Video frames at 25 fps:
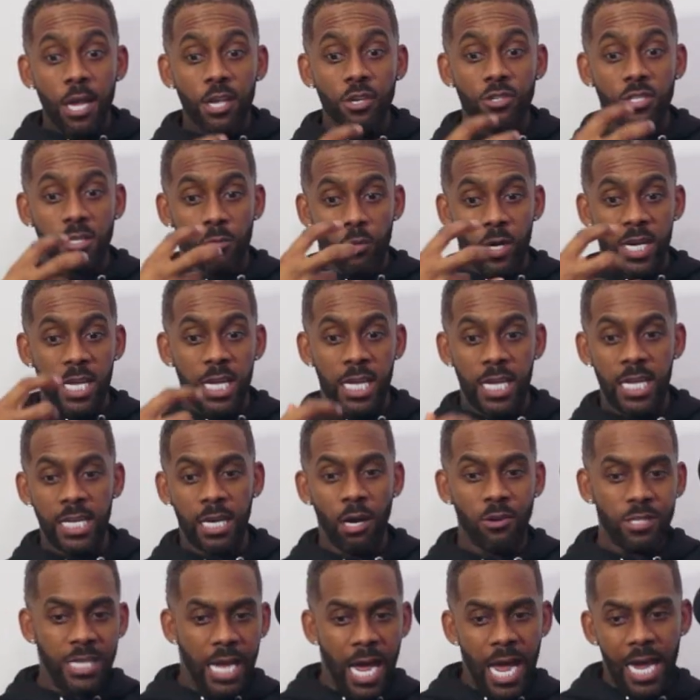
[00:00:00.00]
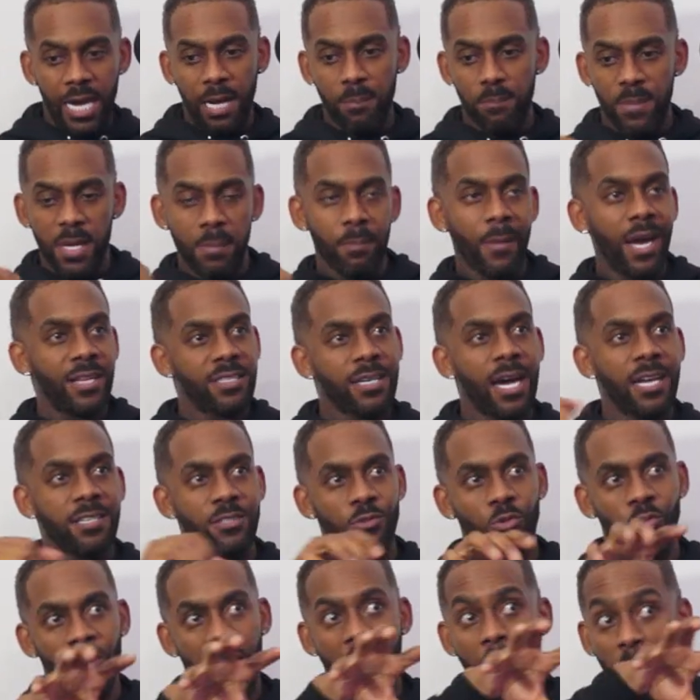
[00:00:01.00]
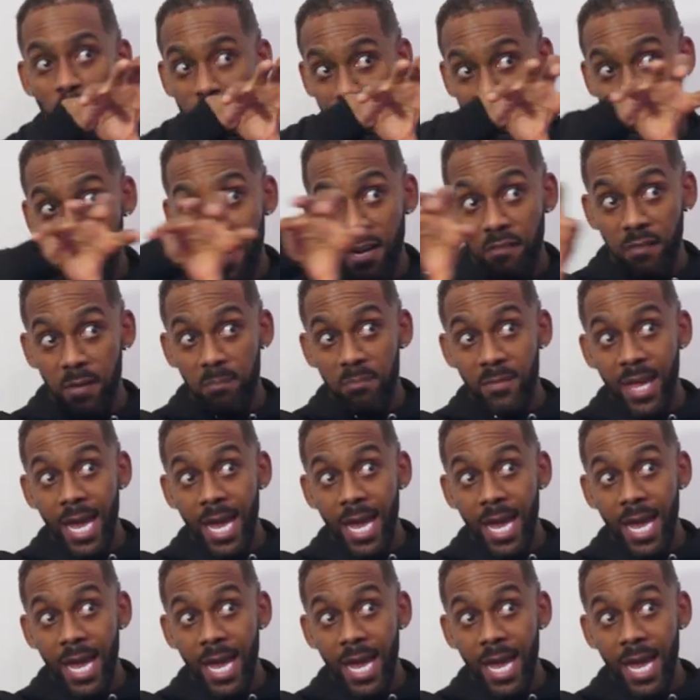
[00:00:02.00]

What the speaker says: used to, when he goes, I can beat Mike Tyson, I was a fan of him